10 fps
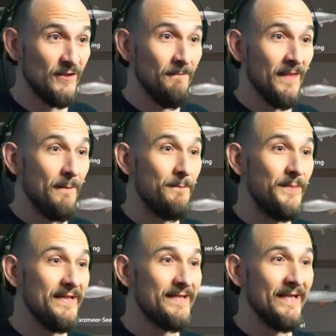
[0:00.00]
biggest
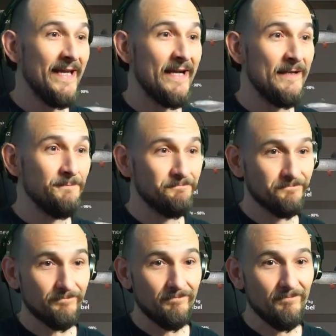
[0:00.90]
fish so
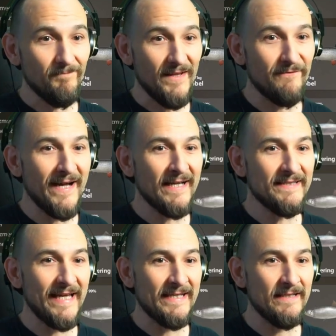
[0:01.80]
far have
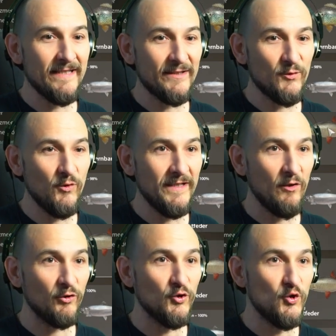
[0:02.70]
been chub up to
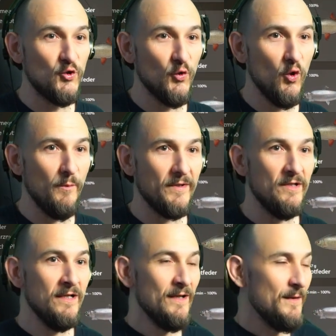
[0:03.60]
3.5 kilos,
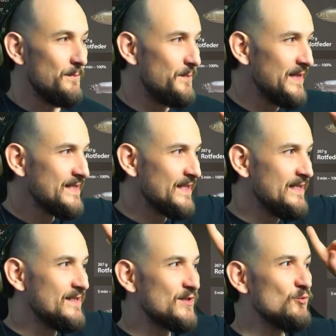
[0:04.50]
and yeah, they
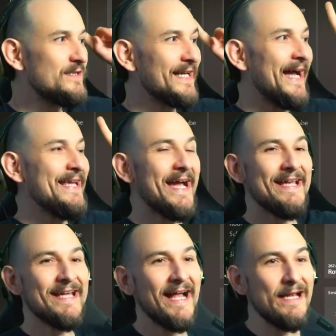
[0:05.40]
really put up a fight
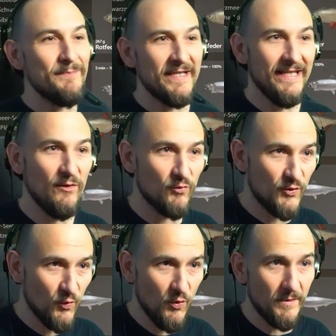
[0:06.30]
on the setup.
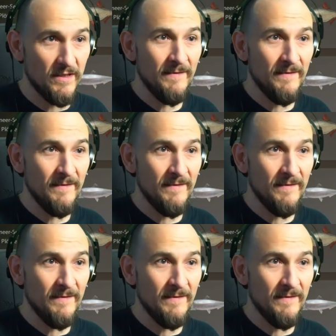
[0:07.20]
So